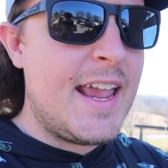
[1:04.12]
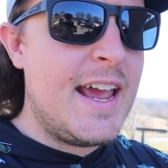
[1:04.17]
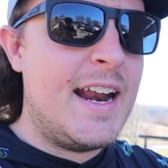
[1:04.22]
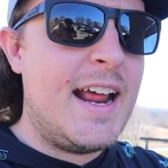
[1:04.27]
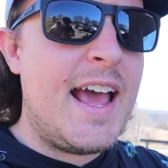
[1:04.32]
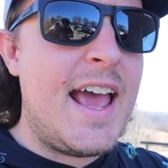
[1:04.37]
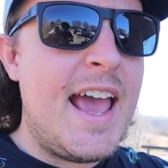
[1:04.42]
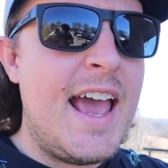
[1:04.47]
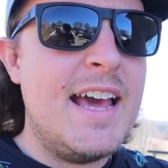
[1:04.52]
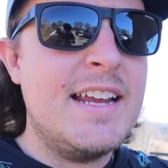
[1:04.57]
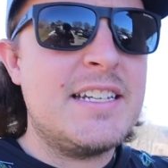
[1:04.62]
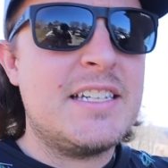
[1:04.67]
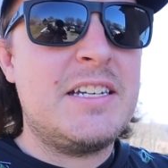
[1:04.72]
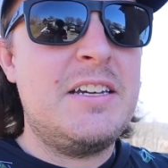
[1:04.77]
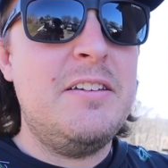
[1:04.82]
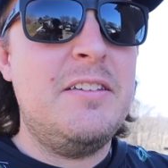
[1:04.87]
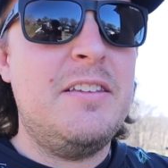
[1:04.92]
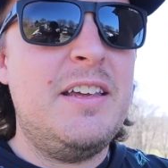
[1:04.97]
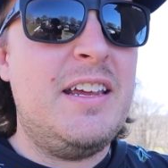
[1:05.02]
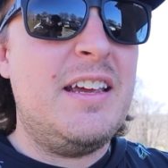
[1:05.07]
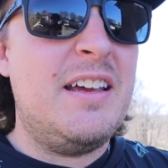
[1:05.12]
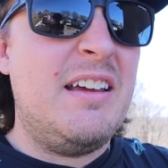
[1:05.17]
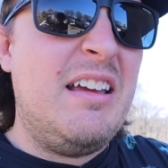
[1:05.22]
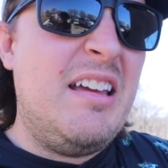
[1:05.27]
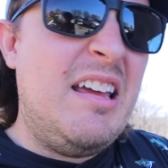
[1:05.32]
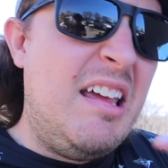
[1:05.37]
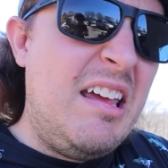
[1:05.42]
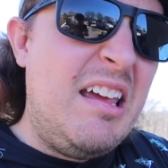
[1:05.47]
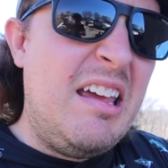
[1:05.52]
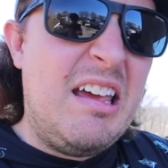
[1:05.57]
kind of adds to the
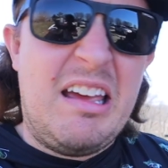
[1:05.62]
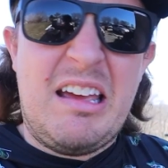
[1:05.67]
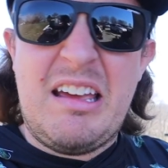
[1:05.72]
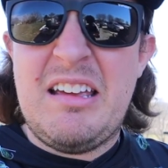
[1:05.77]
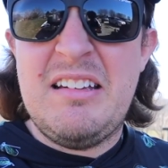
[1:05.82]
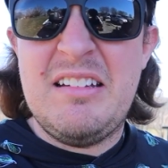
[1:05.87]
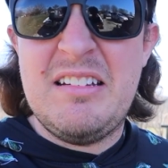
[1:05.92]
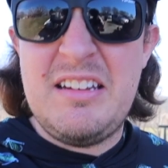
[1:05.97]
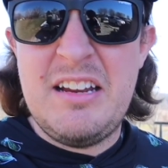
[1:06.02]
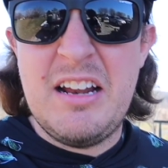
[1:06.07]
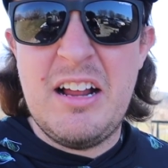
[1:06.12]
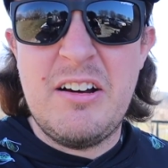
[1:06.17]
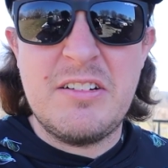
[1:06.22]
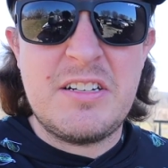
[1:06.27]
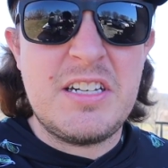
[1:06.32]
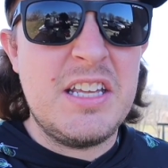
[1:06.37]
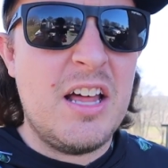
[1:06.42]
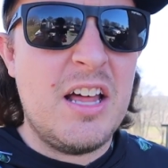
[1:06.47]
you know, to